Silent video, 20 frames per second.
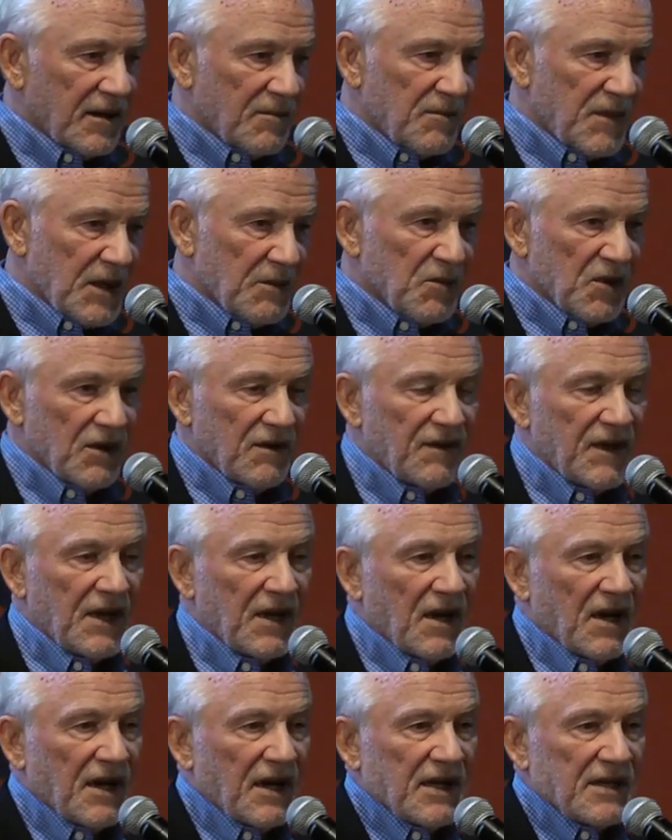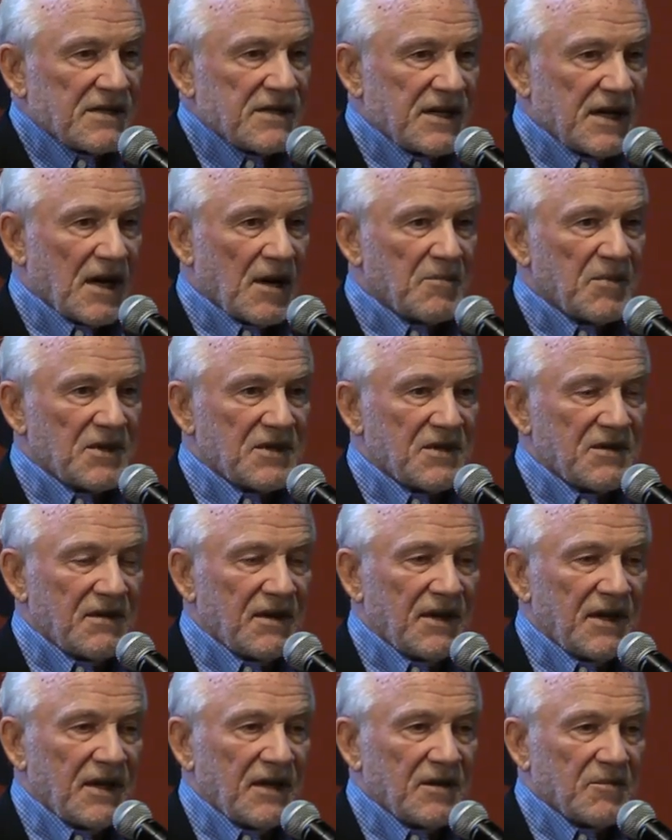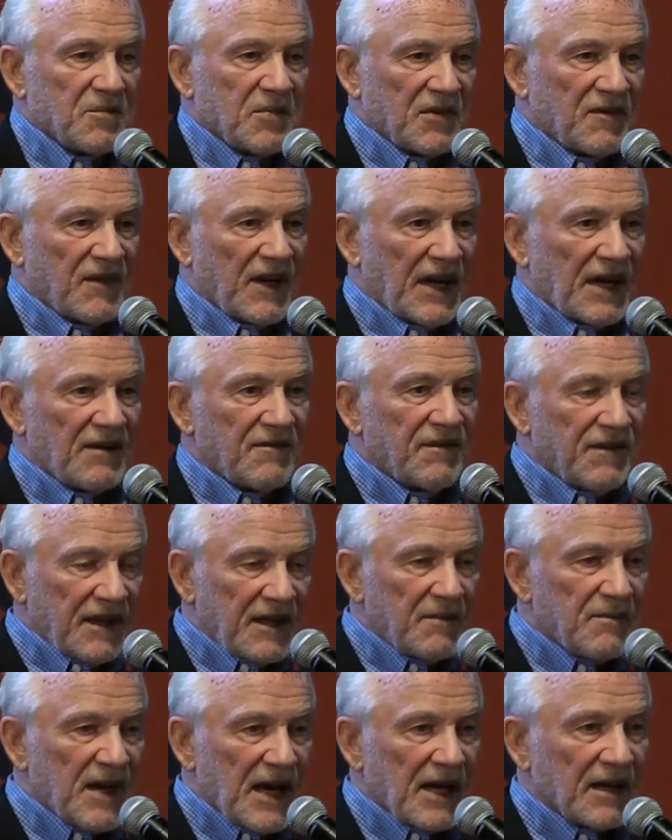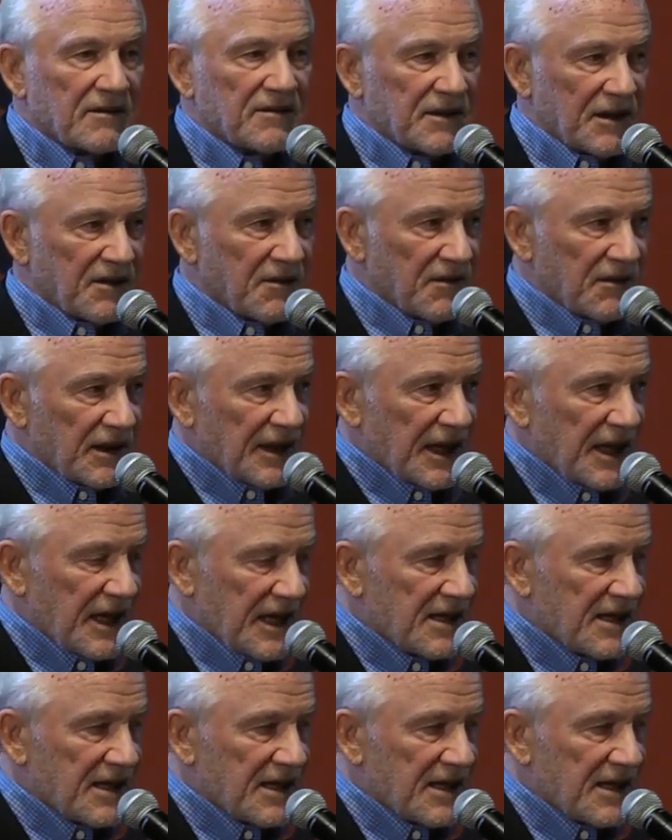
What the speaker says: member of the audience the opportunity to provide feedback literally